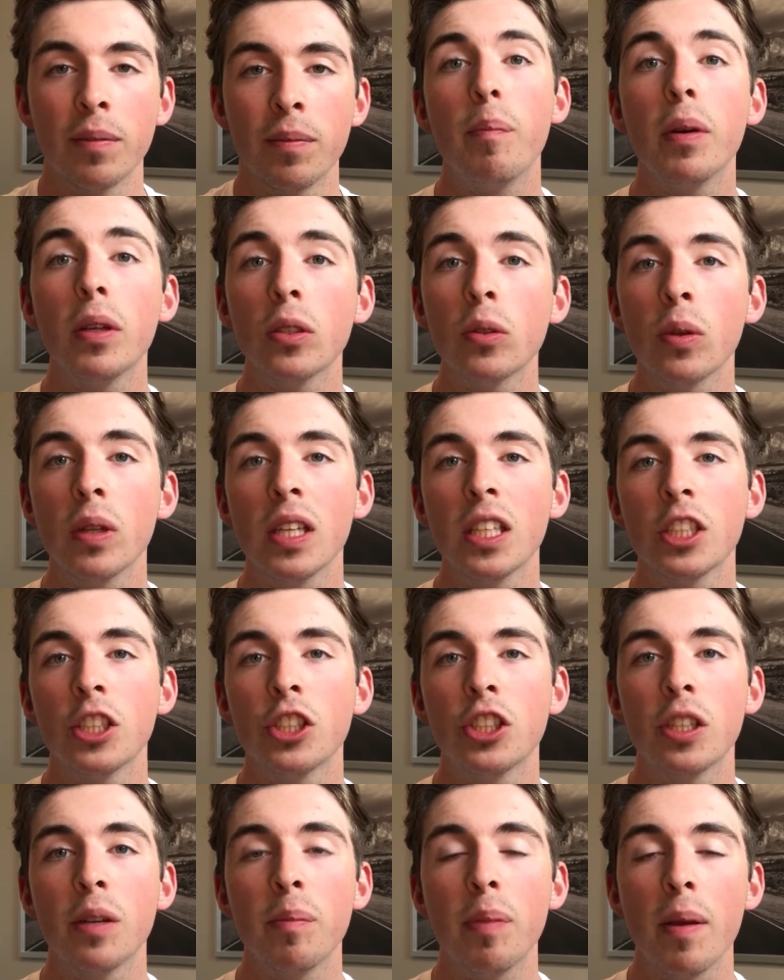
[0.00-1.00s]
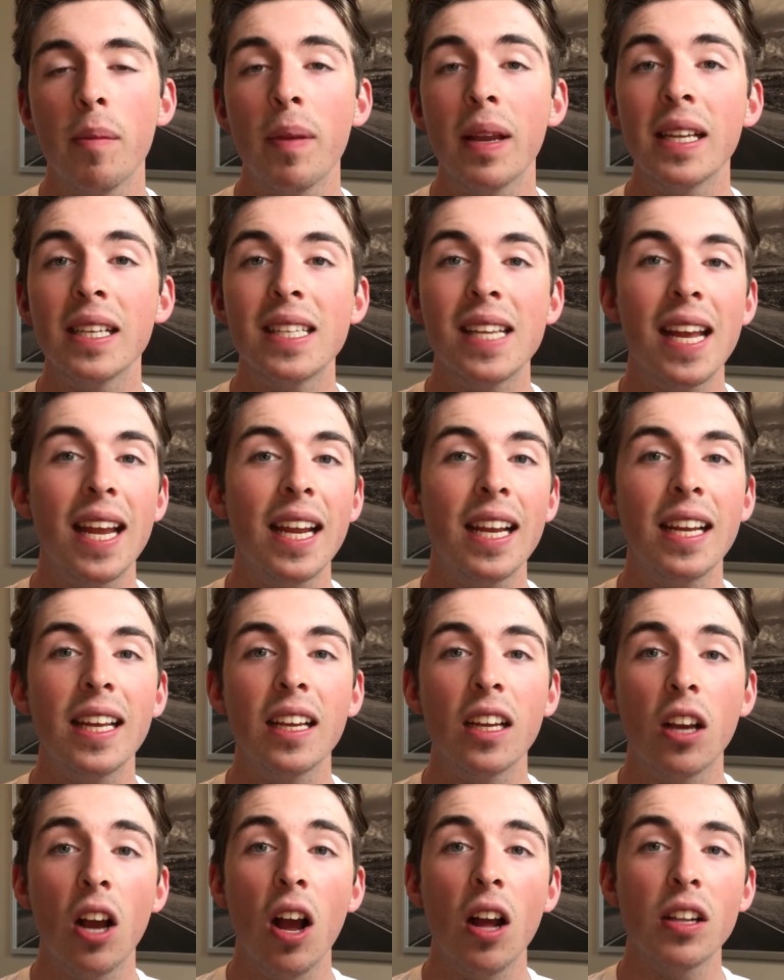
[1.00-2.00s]
Build a relationship by
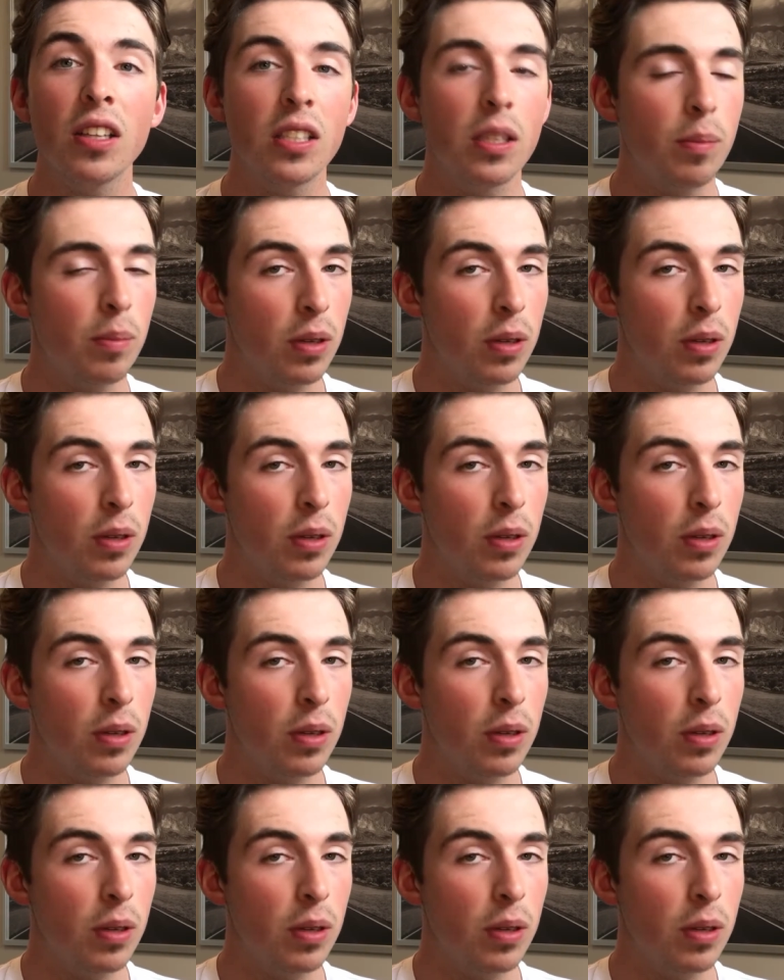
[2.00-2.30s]
maintaining constant,